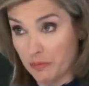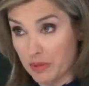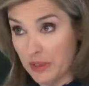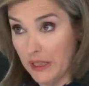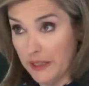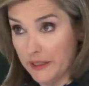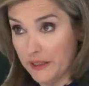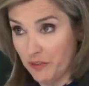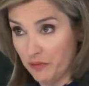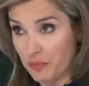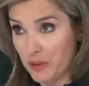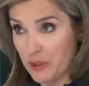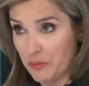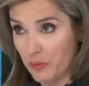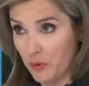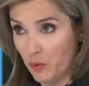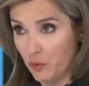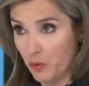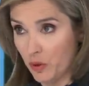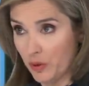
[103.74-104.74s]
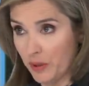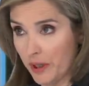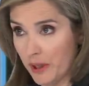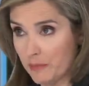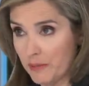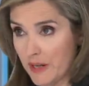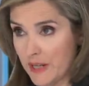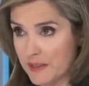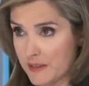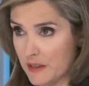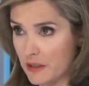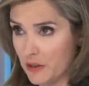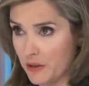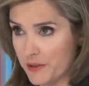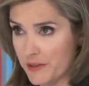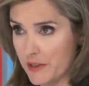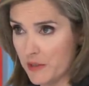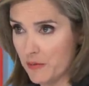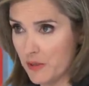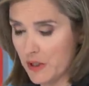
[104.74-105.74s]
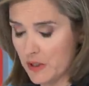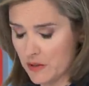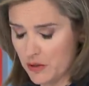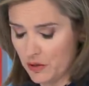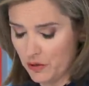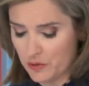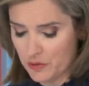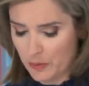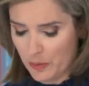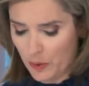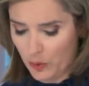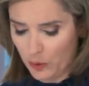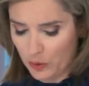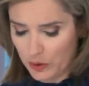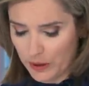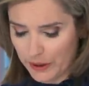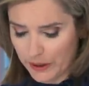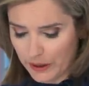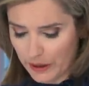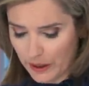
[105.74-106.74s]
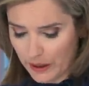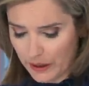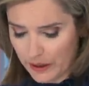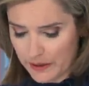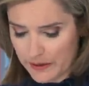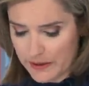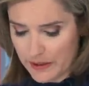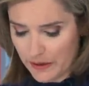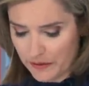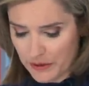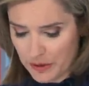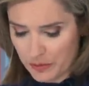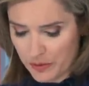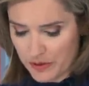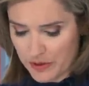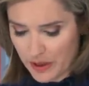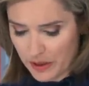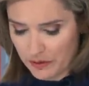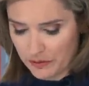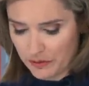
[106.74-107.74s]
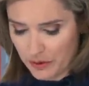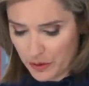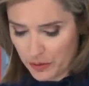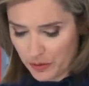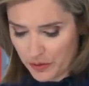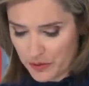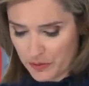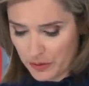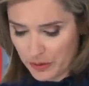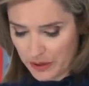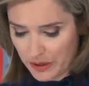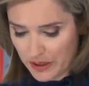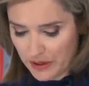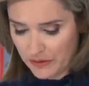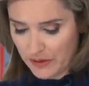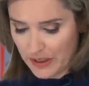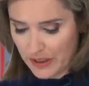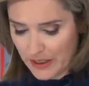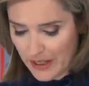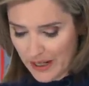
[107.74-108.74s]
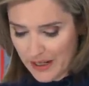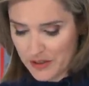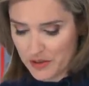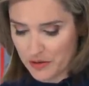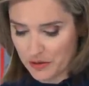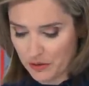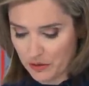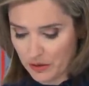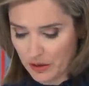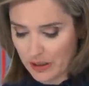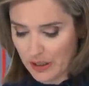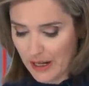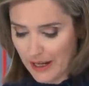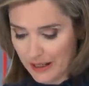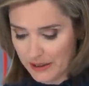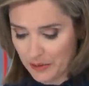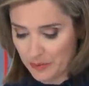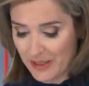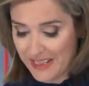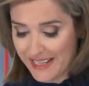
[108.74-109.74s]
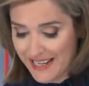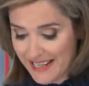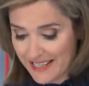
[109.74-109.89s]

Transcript: plenty of people worried. Based on our C B S News polling, seventy percent uh, of voters believe the national economy